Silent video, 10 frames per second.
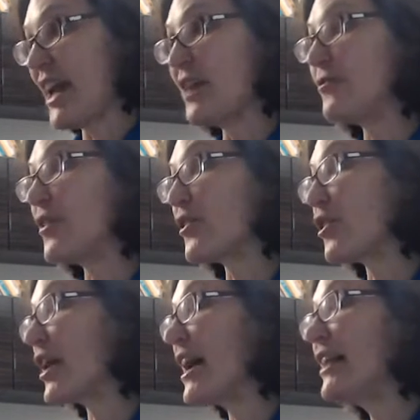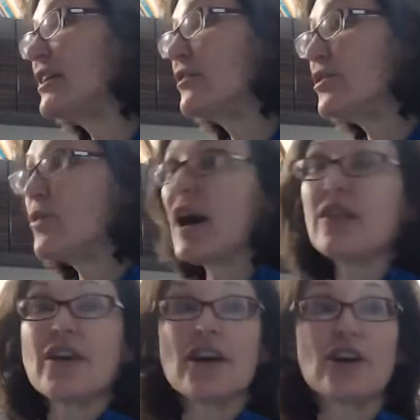if there are any of you
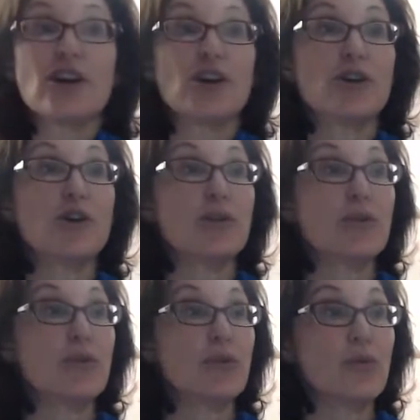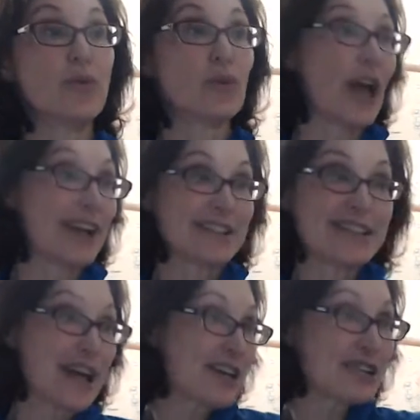out there who like to
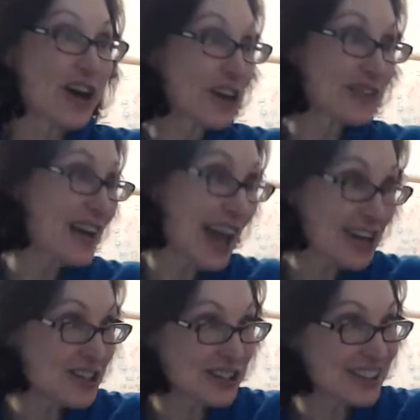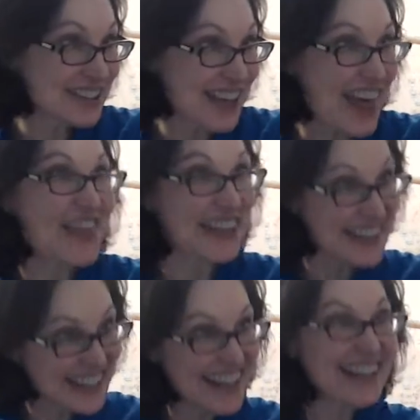take exotic vacations,
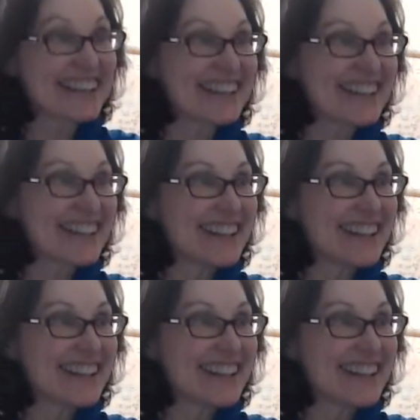this is it.